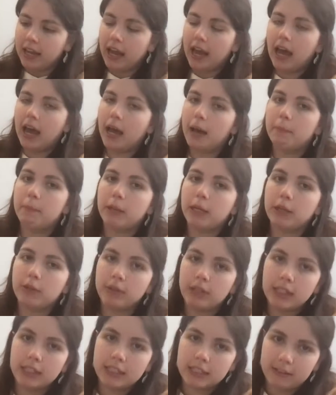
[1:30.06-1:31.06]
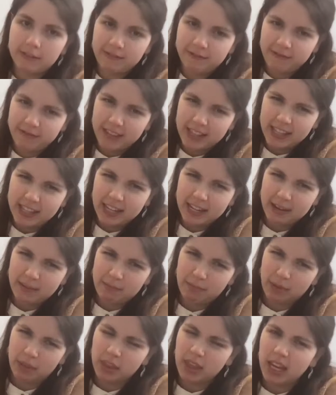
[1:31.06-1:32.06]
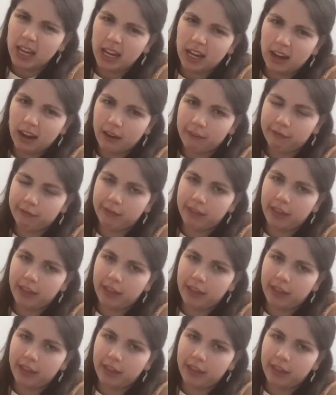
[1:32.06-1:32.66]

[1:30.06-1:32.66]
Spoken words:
But you need to fill it up thick enough